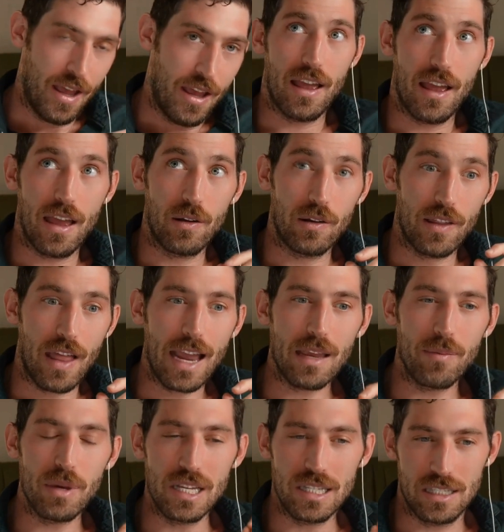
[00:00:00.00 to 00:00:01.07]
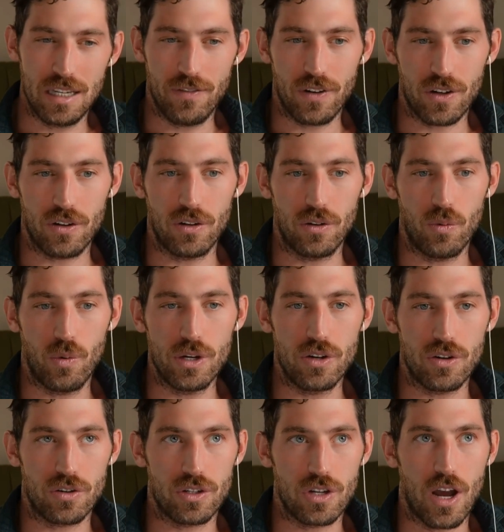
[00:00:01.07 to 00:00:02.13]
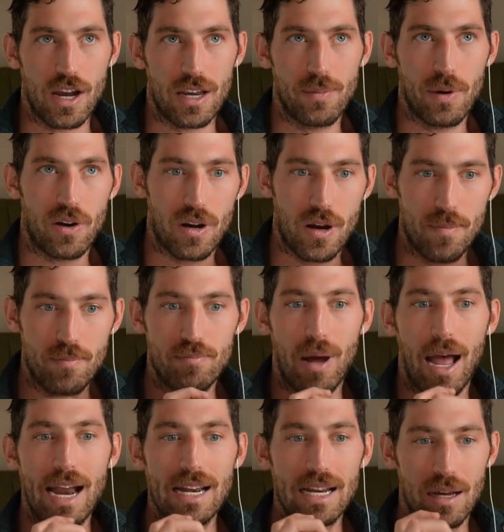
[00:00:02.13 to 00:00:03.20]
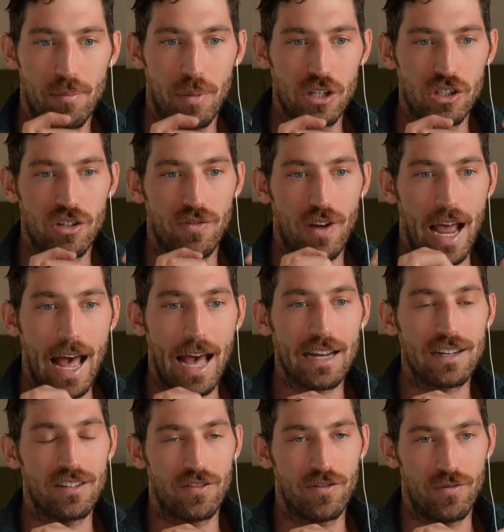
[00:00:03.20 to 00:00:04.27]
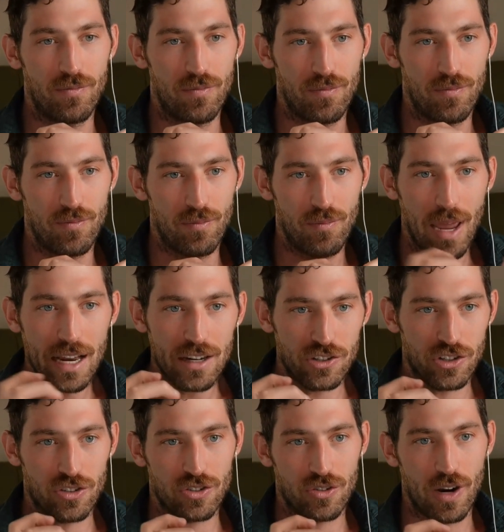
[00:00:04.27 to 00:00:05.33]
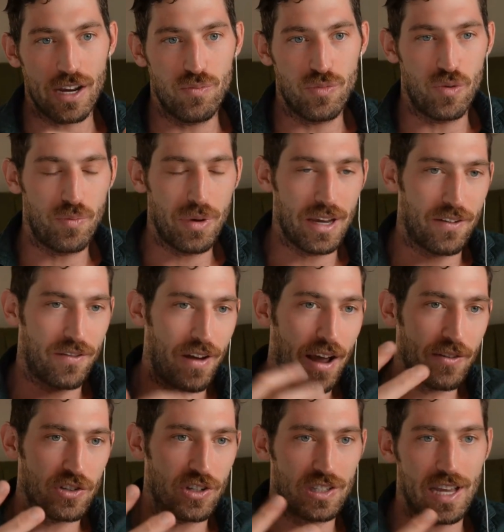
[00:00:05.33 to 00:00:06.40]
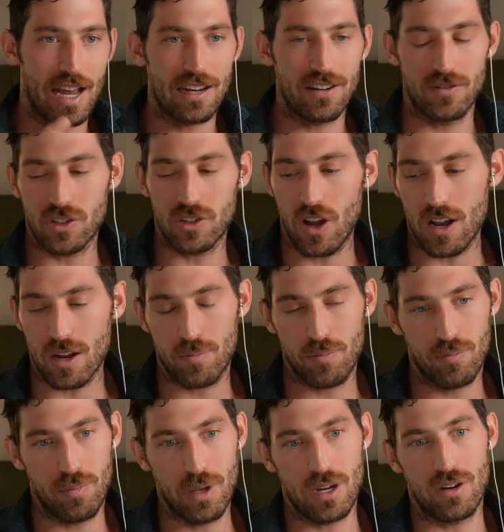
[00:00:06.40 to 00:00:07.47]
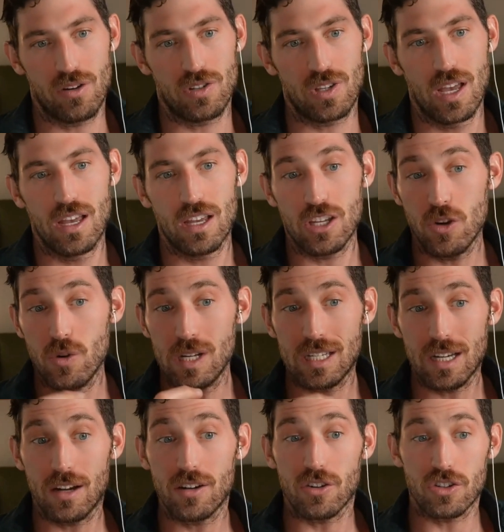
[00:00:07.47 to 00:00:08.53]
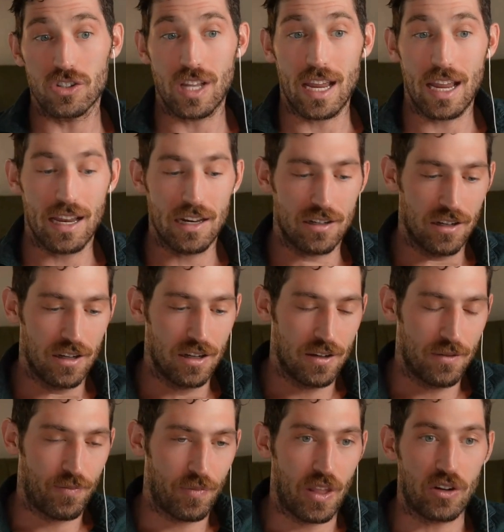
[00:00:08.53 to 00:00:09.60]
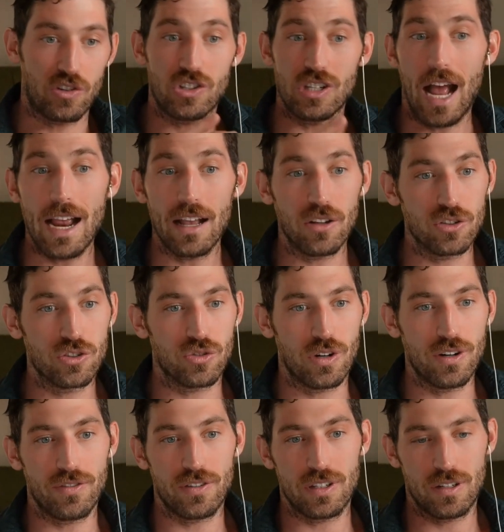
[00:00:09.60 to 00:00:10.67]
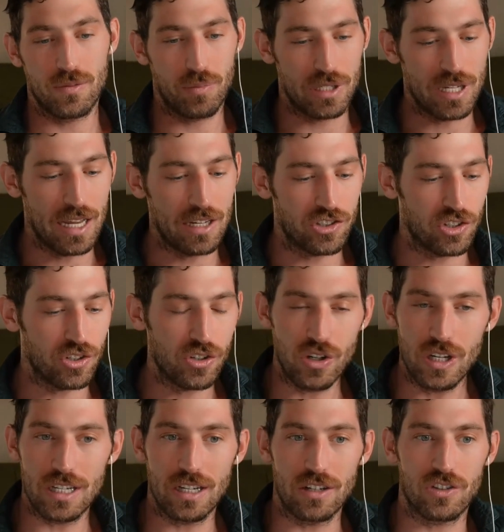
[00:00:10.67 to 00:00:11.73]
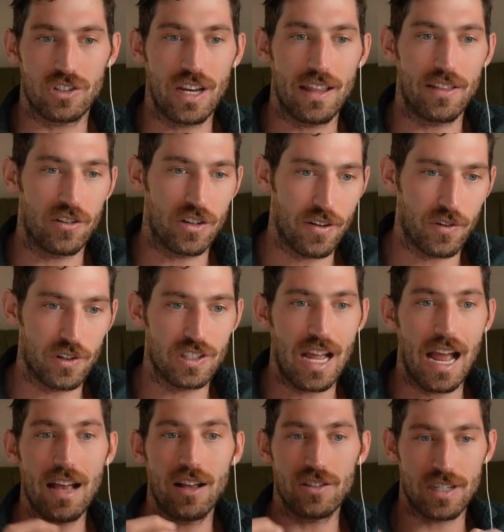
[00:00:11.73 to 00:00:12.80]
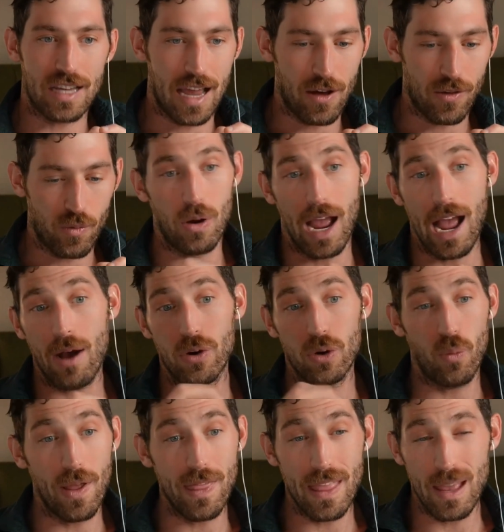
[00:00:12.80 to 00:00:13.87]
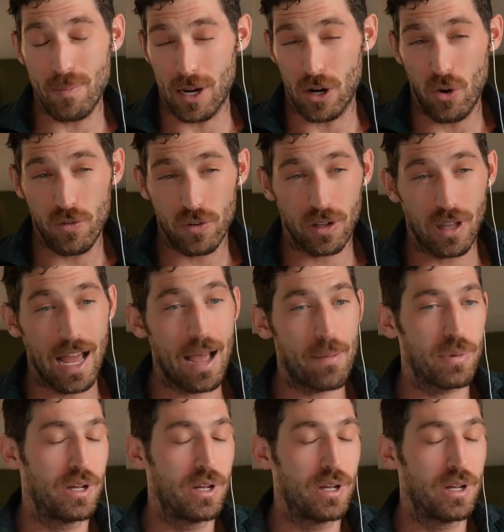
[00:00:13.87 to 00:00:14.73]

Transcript: And that can be difficult when you're talking about combining a bunch of active managers, right? You pick 5 or 6 active stock pickers. You need to understand their style drift potential. You need to understand their different styles, how and when they might overlap,